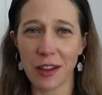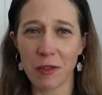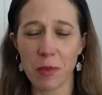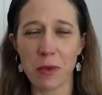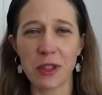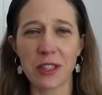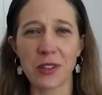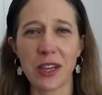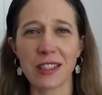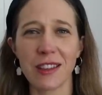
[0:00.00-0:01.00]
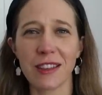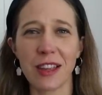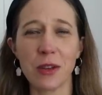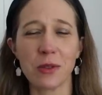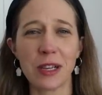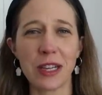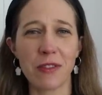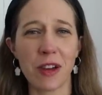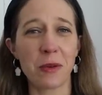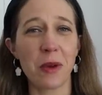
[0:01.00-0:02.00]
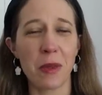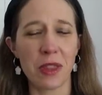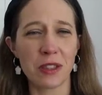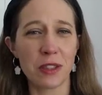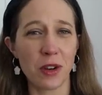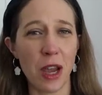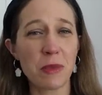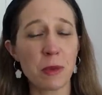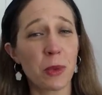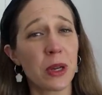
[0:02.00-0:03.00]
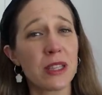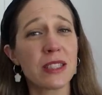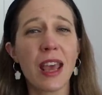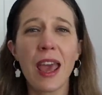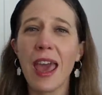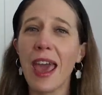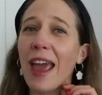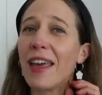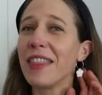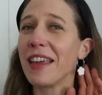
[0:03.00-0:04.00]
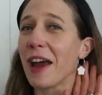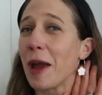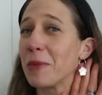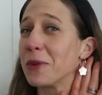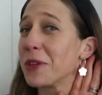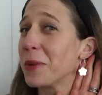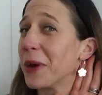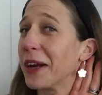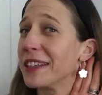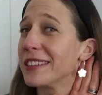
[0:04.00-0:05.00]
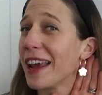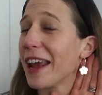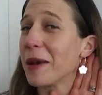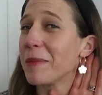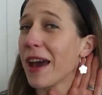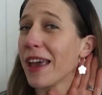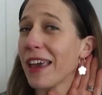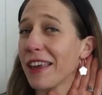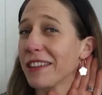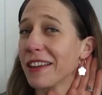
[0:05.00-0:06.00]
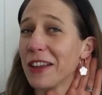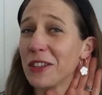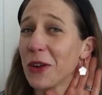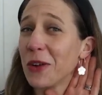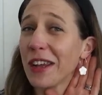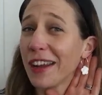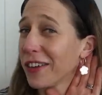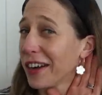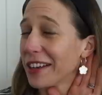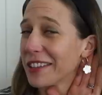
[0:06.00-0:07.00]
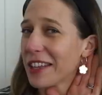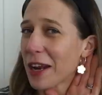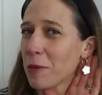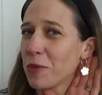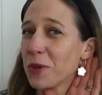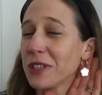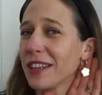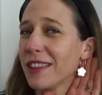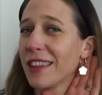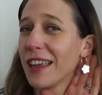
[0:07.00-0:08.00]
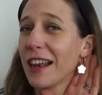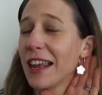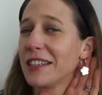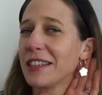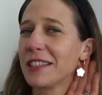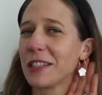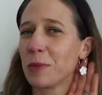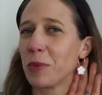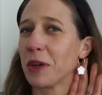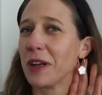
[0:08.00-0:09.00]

love them on this dress. I think they look really fun with the striped print. And then I'm also wearing today my Ethel & Joan earrings that I bought in their latest spring